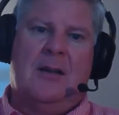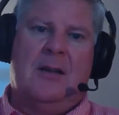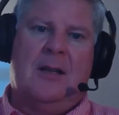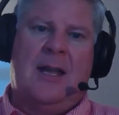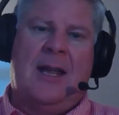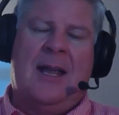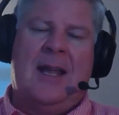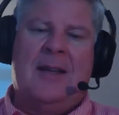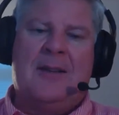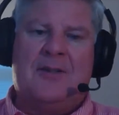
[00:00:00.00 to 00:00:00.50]

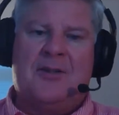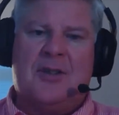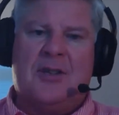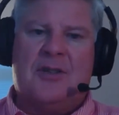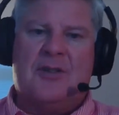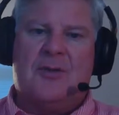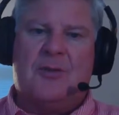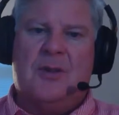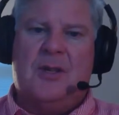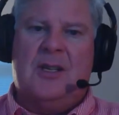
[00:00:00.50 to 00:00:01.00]

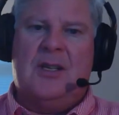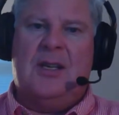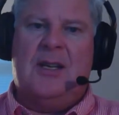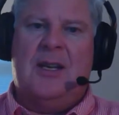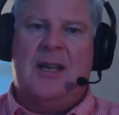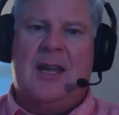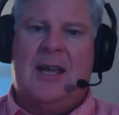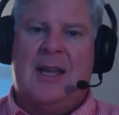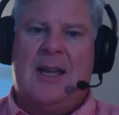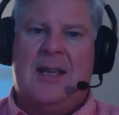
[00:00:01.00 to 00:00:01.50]
Ancestry
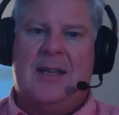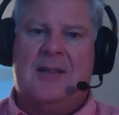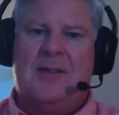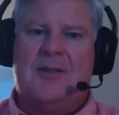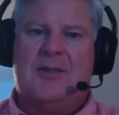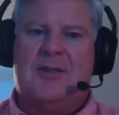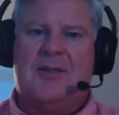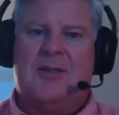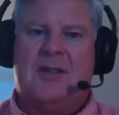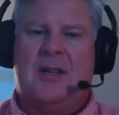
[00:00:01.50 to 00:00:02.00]

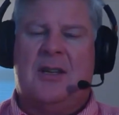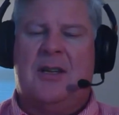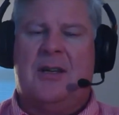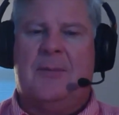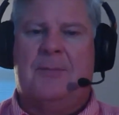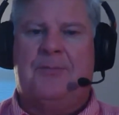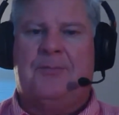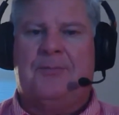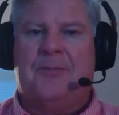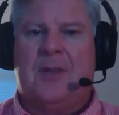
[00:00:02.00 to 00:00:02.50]
has
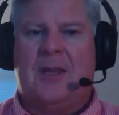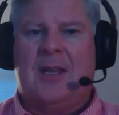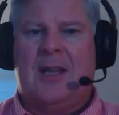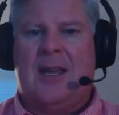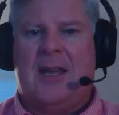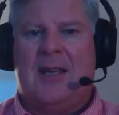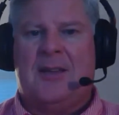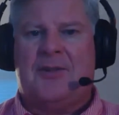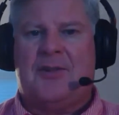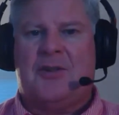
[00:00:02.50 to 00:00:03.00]

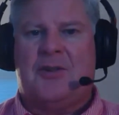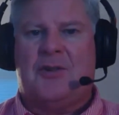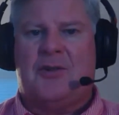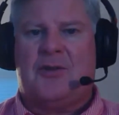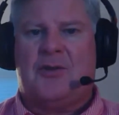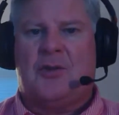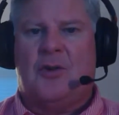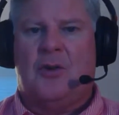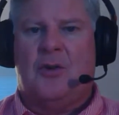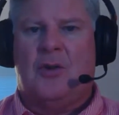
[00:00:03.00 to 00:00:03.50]

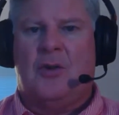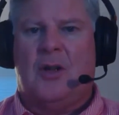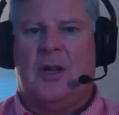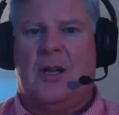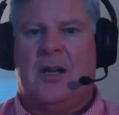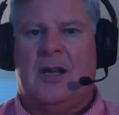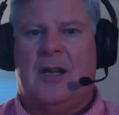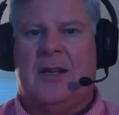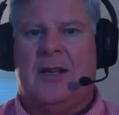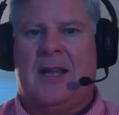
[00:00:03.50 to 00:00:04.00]
control
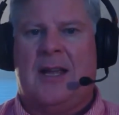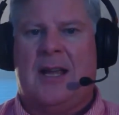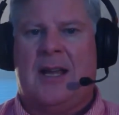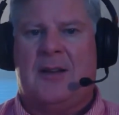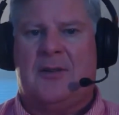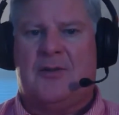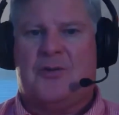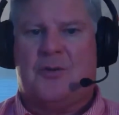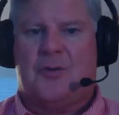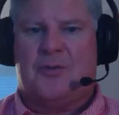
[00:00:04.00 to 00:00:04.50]
on
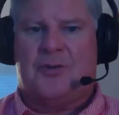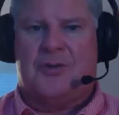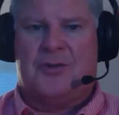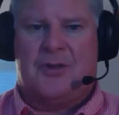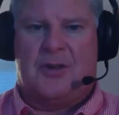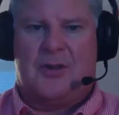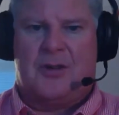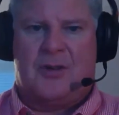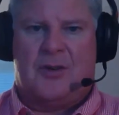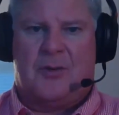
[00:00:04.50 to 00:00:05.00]
how sources
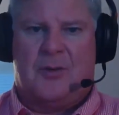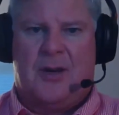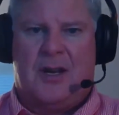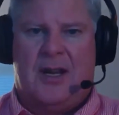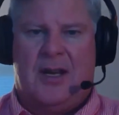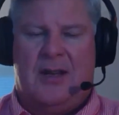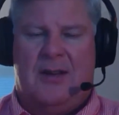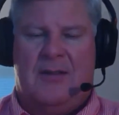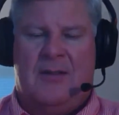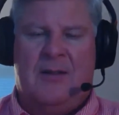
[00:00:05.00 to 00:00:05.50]
are
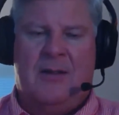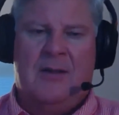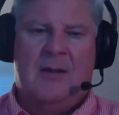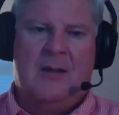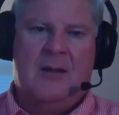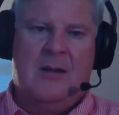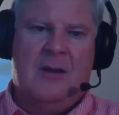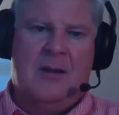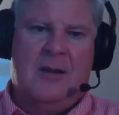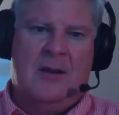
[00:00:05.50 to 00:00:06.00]
created
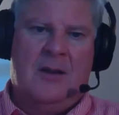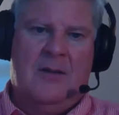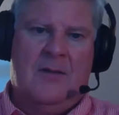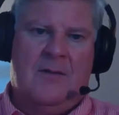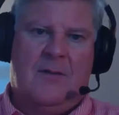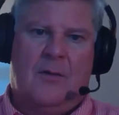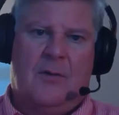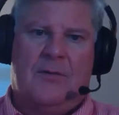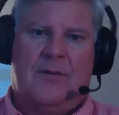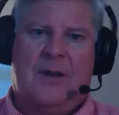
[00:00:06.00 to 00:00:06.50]

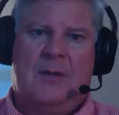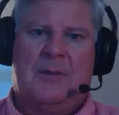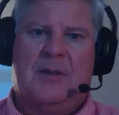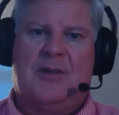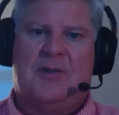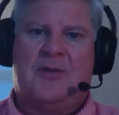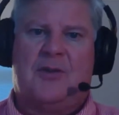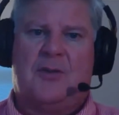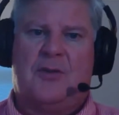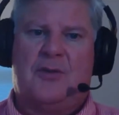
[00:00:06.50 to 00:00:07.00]
for
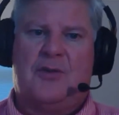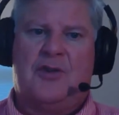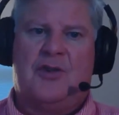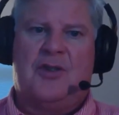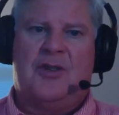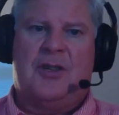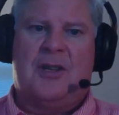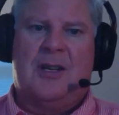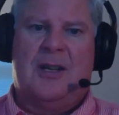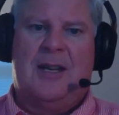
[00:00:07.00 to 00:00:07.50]

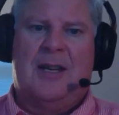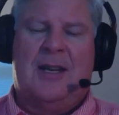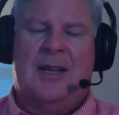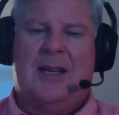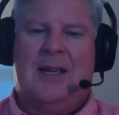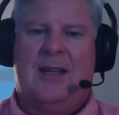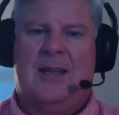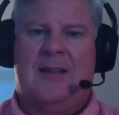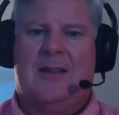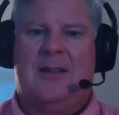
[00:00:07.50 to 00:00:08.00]
FamilySearch,
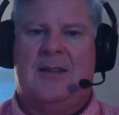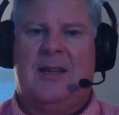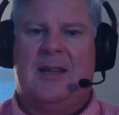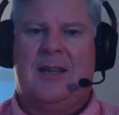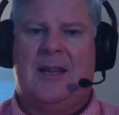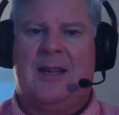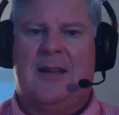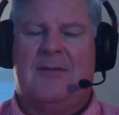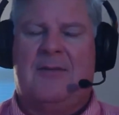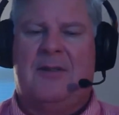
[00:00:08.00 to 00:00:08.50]
and they
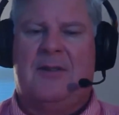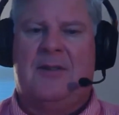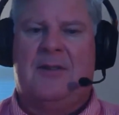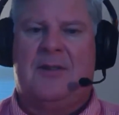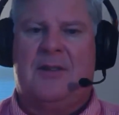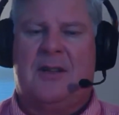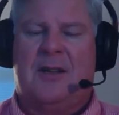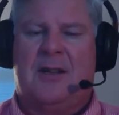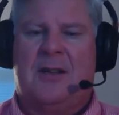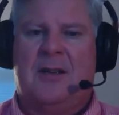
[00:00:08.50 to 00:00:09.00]

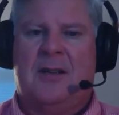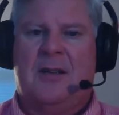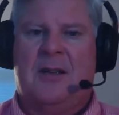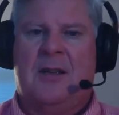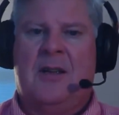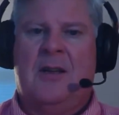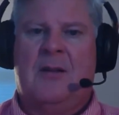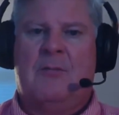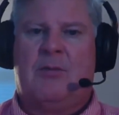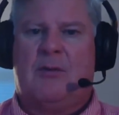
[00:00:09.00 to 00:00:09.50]
haven't
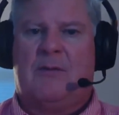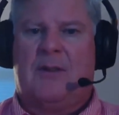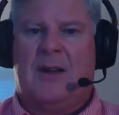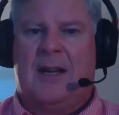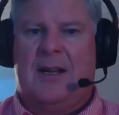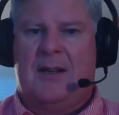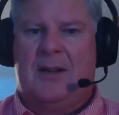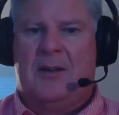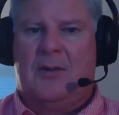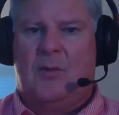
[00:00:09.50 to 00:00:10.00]

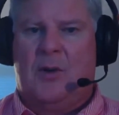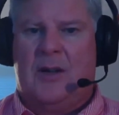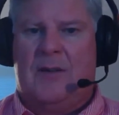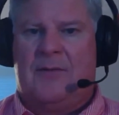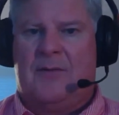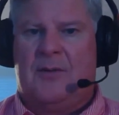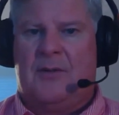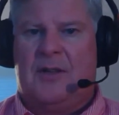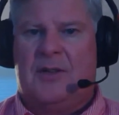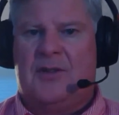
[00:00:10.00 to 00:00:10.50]
provided a way
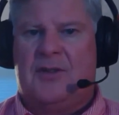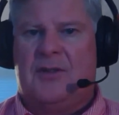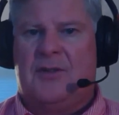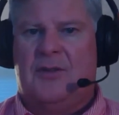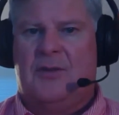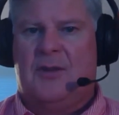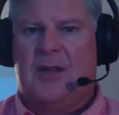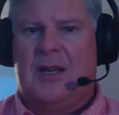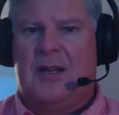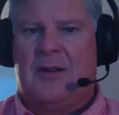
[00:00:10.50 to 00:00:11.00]
for us to
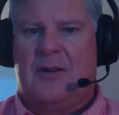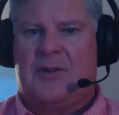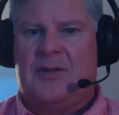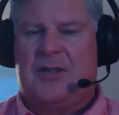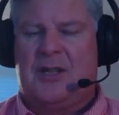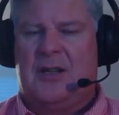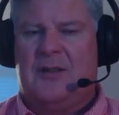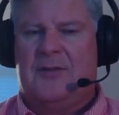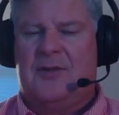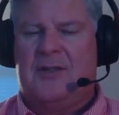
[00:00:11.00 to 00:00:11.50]
do that
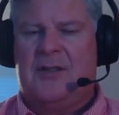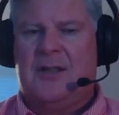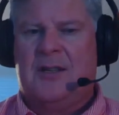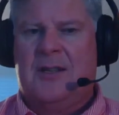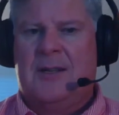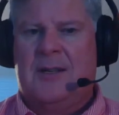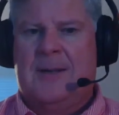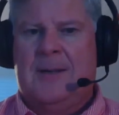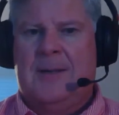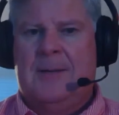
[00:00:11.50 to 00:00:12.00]
ourselves.
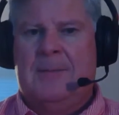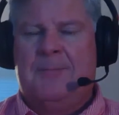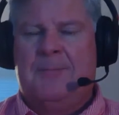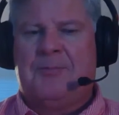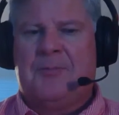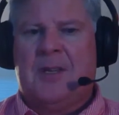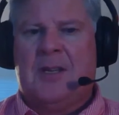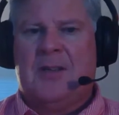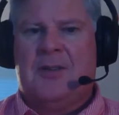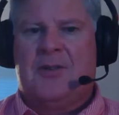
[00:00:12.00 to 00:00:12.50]

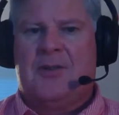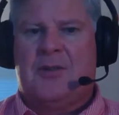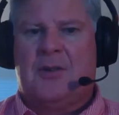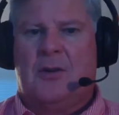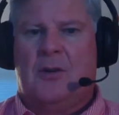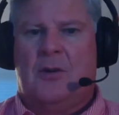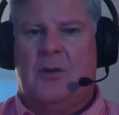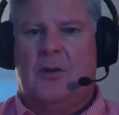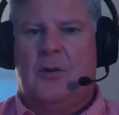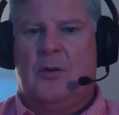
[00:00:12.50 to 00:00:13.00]

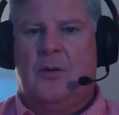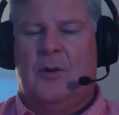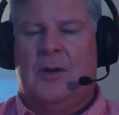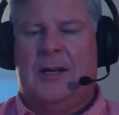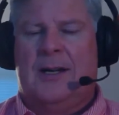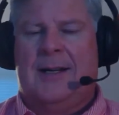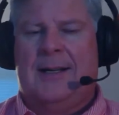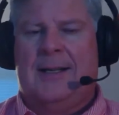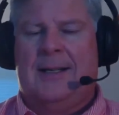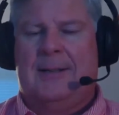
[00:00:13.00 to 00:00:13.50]

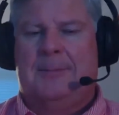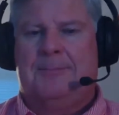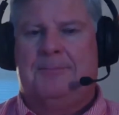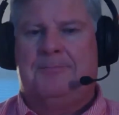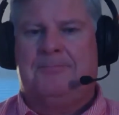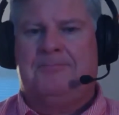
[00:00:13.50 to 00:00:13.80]
So